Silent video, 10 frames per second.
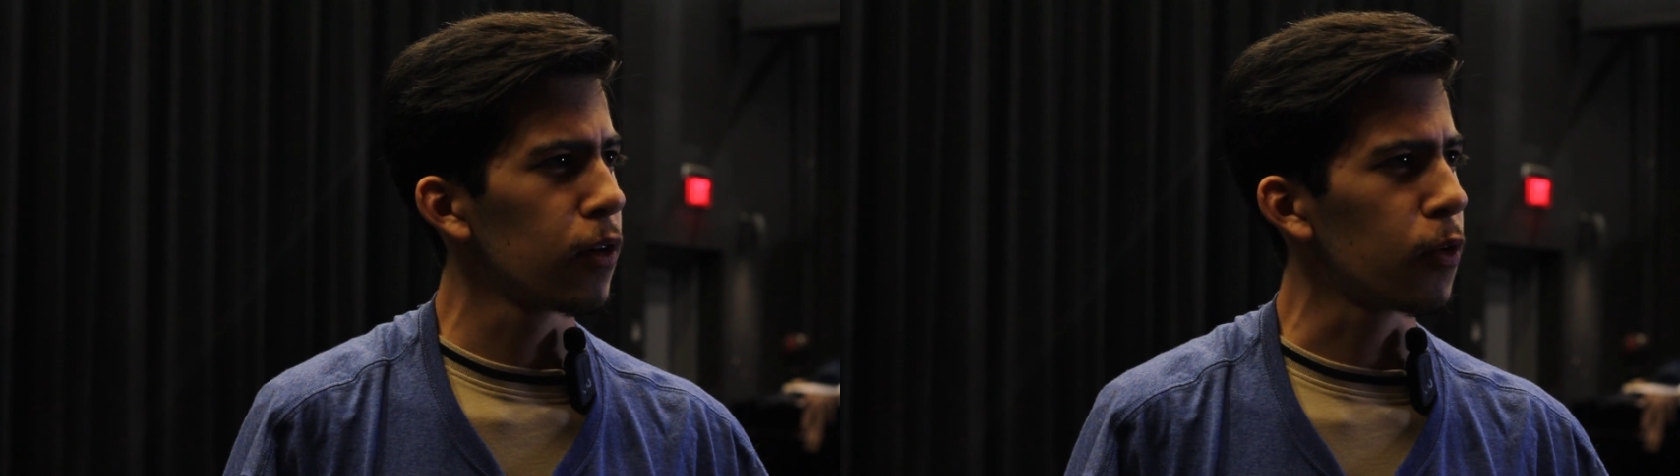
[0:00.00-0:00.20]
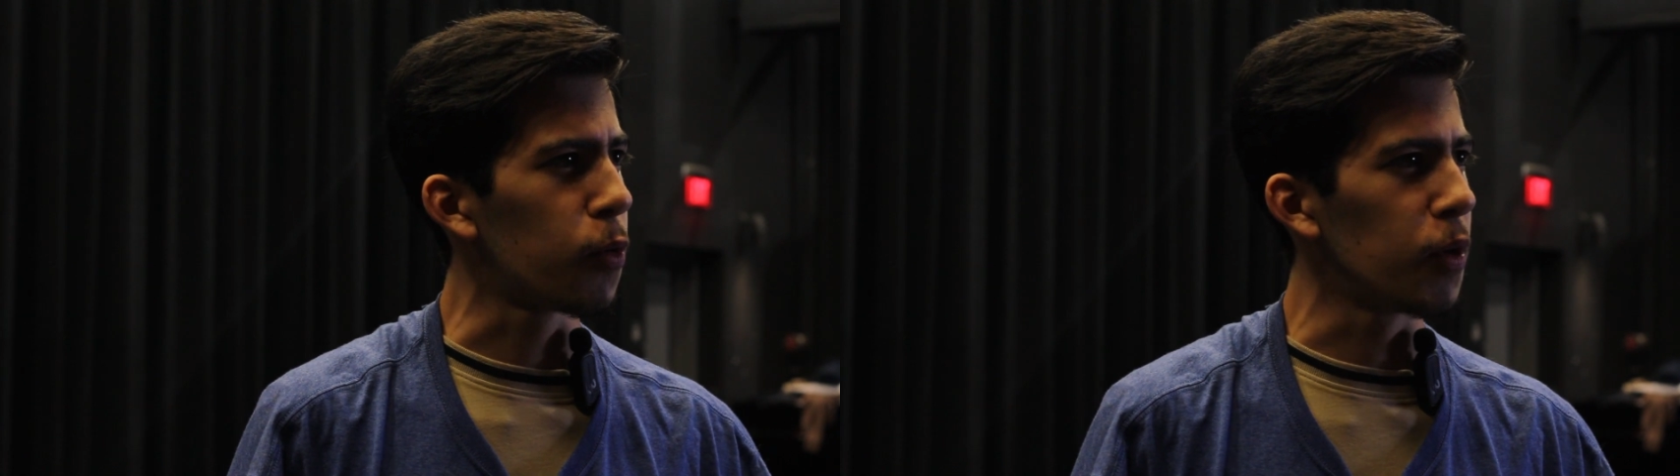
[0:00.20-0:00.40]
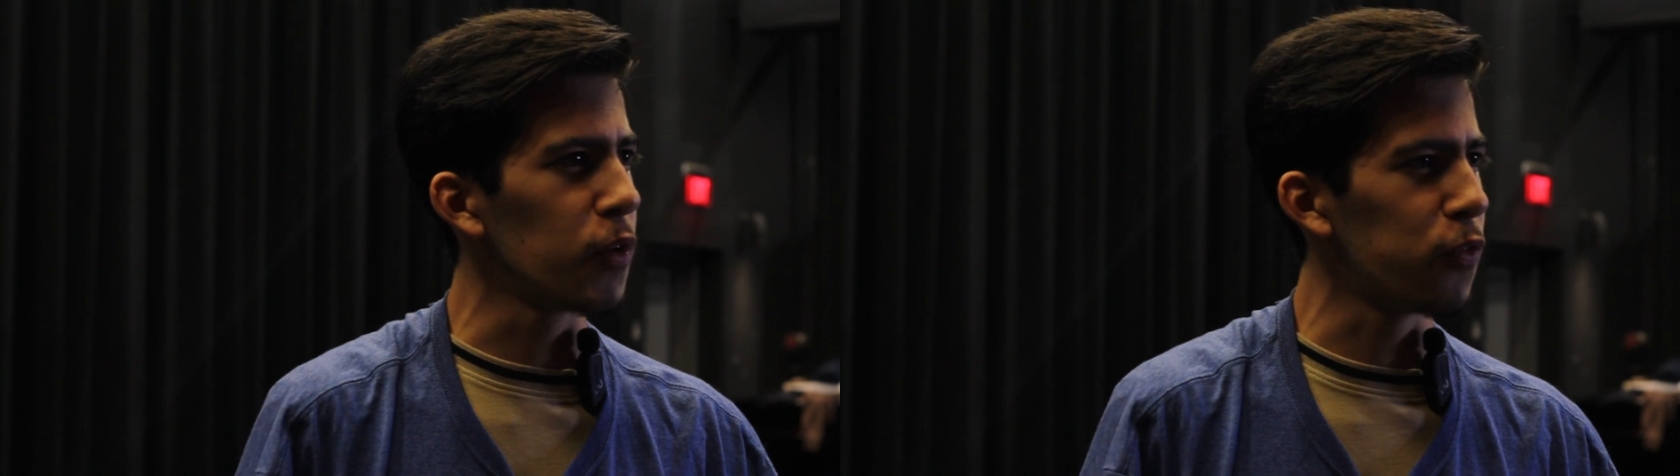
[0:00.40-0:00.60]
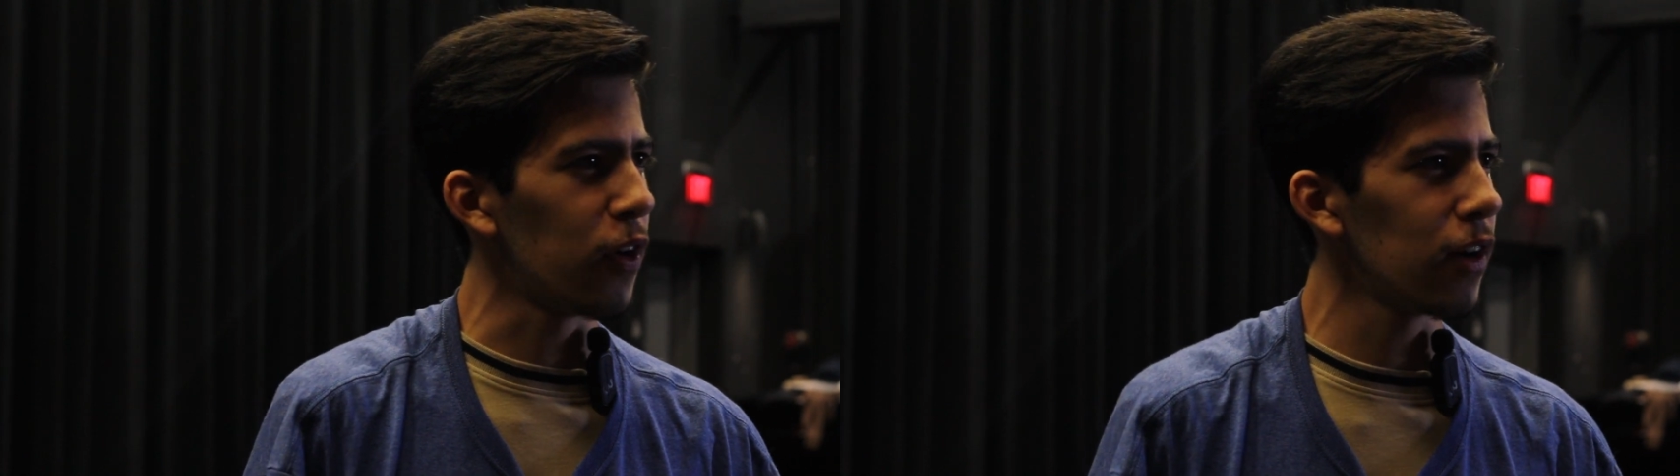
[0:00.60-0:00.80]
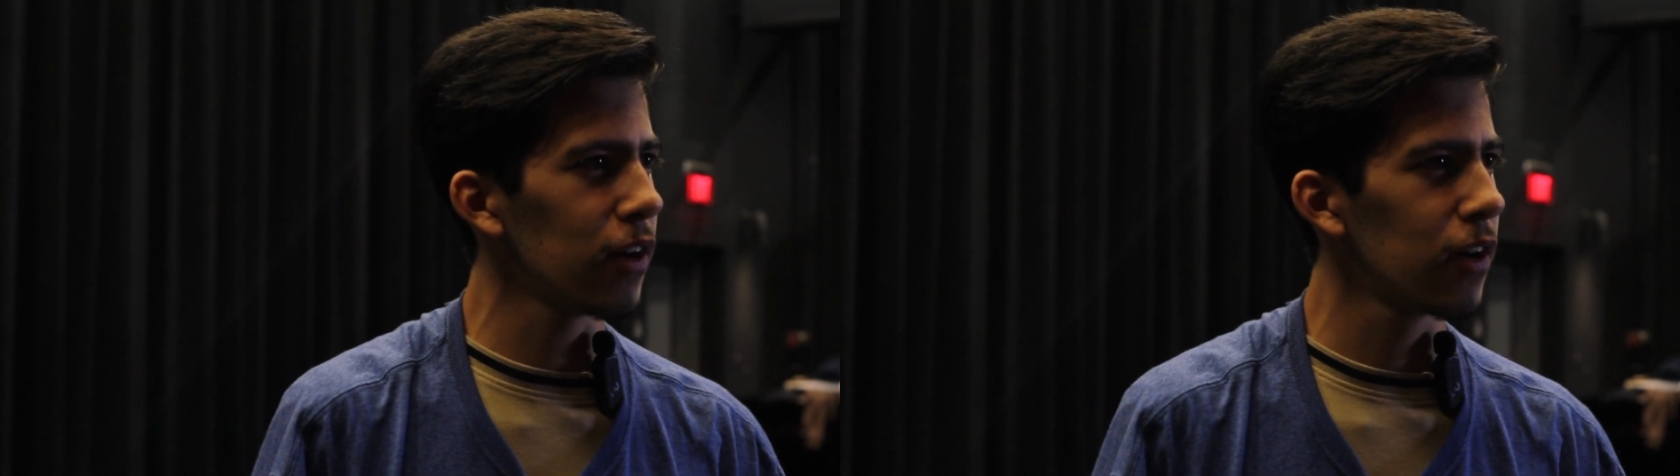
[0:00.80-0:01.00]

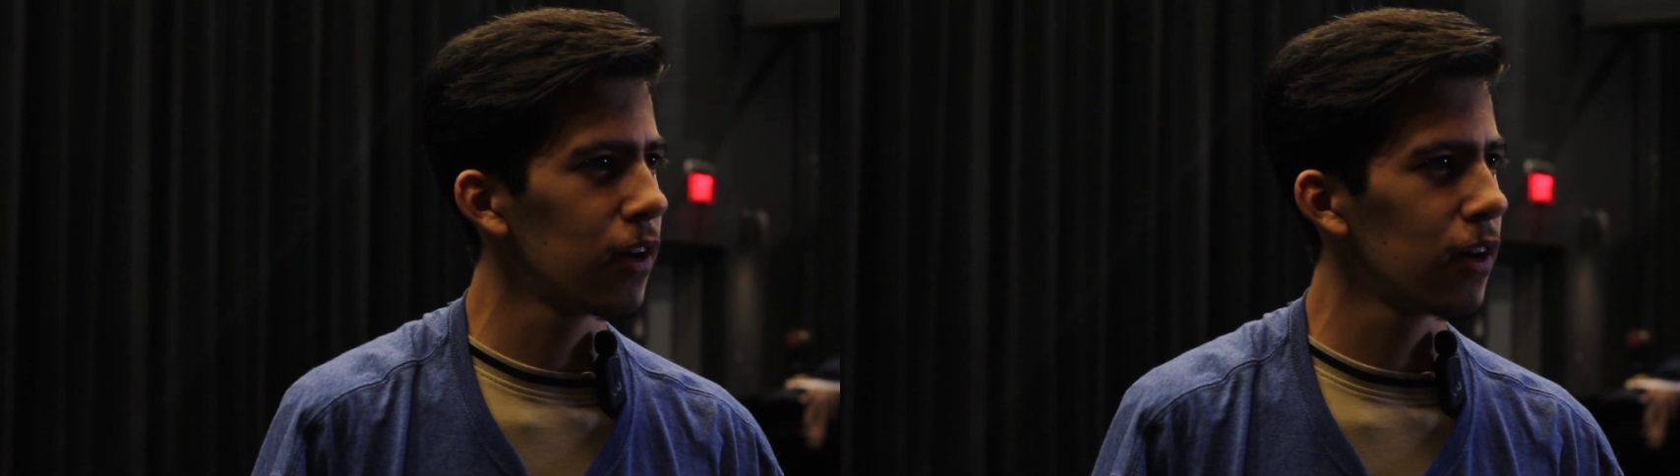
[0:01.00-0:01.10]
Quifa?